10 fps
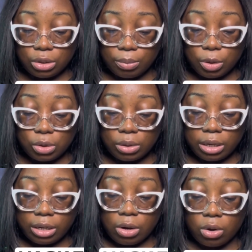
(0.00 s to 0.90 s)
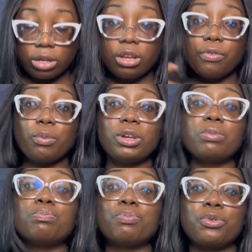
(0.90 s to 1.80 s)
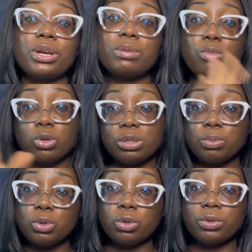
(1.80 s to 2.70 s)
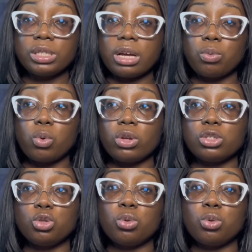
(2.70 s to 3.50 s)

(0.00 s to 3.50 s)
I'm going to click on, if you want to create multiple stories at once,